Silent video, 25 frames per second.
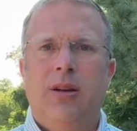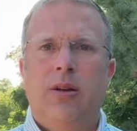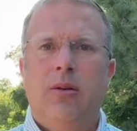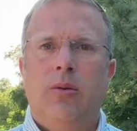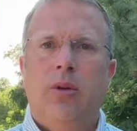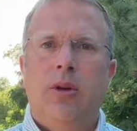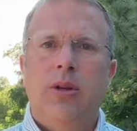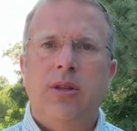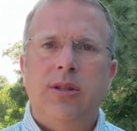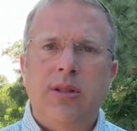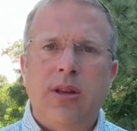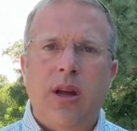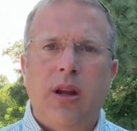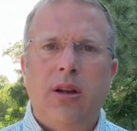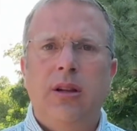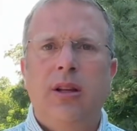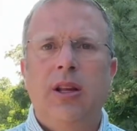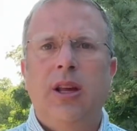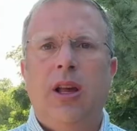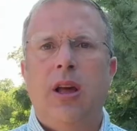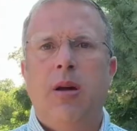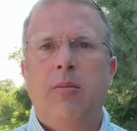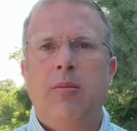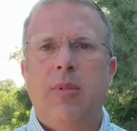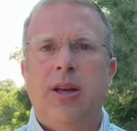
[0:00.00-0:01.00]
Well, suddenly
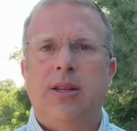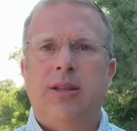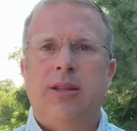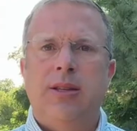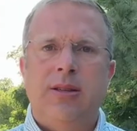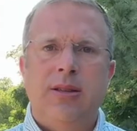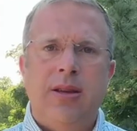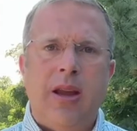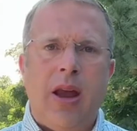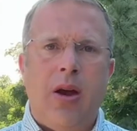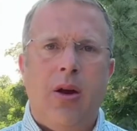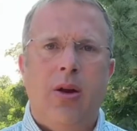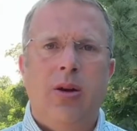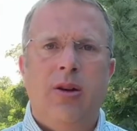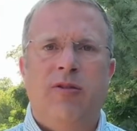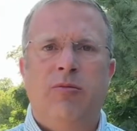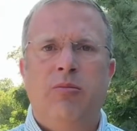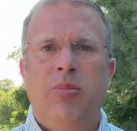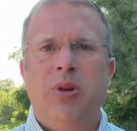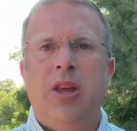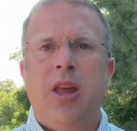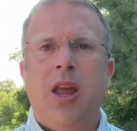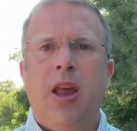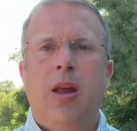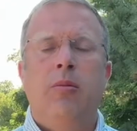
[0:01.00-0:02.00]
Hamas's narrative
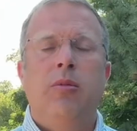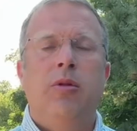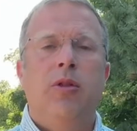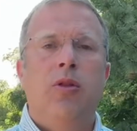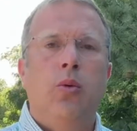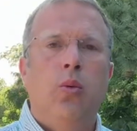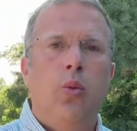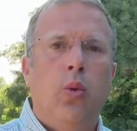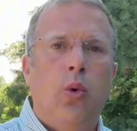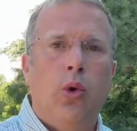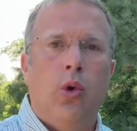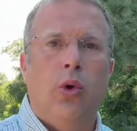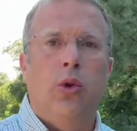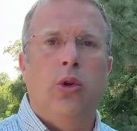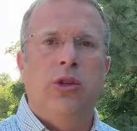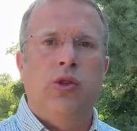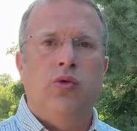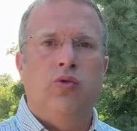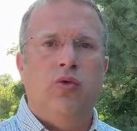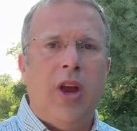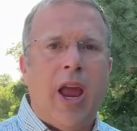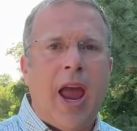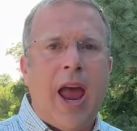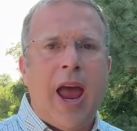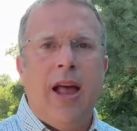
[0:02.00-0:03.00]
became the world's
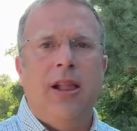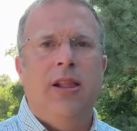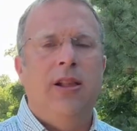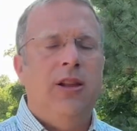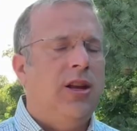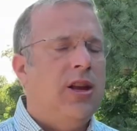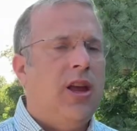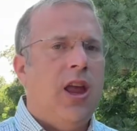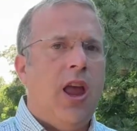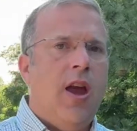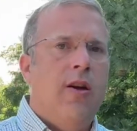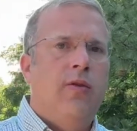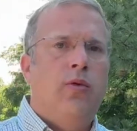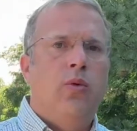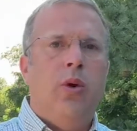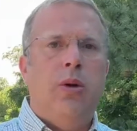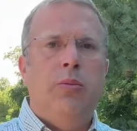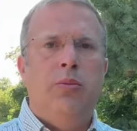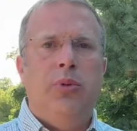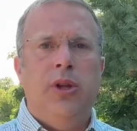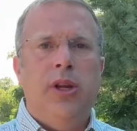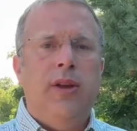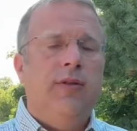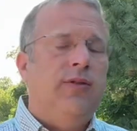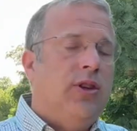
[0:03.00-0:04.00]
reality. Everyone
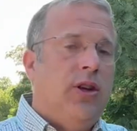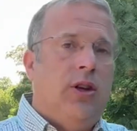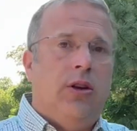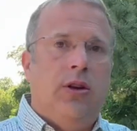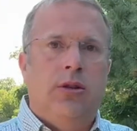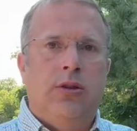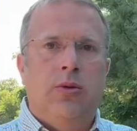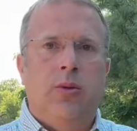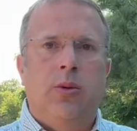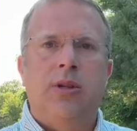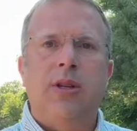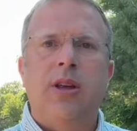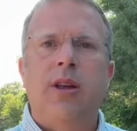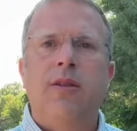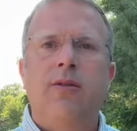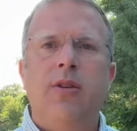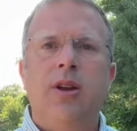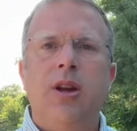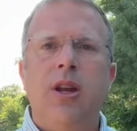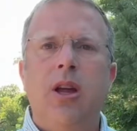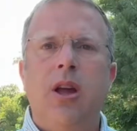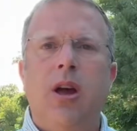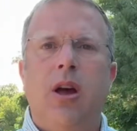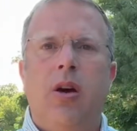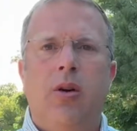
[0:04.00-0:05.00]
believed it because it was on
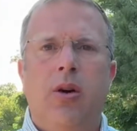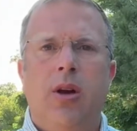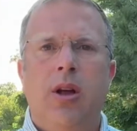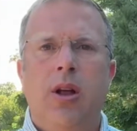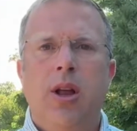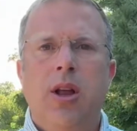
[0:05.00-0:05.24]
video.